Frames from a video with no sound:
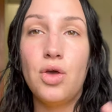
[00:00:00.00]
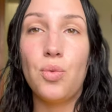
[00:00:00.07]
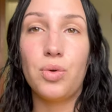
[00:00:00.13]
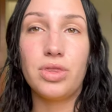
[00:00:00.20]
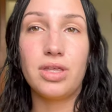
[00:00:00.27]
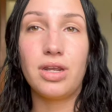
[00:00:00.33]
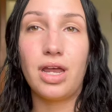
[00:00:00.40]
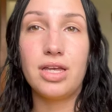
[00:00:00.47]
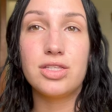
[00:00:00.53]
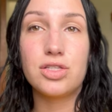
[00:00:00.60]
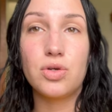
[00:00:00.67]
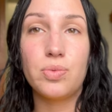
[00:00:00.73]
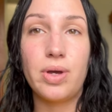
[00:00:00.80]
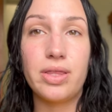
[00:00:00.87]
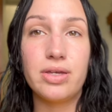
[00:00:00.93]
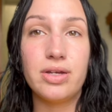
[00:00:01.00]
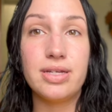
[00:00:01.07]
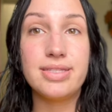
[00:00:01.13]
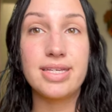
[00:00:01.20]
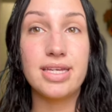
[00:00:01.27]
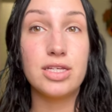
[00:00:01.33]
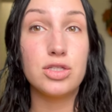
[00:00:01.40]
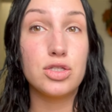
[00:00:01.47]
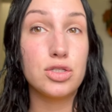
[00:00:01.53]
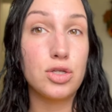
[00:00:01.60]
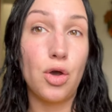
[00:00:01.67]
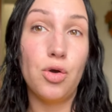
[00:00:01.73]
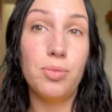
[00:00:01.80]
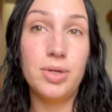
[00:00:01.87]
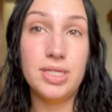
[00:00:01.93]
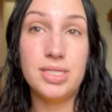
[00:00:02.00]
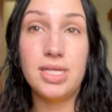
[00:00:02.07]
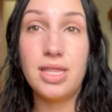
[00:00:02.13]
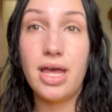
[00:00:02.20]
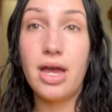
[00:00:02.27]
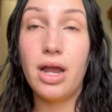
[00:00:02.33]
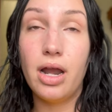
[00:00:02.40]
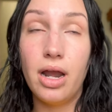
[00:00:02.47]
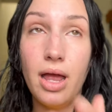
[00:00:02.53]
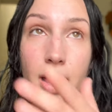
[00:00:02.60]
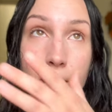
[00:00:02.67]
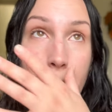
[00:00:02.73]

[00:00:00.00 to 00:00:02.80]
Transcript: With the nicer weather, it's getting so busy there.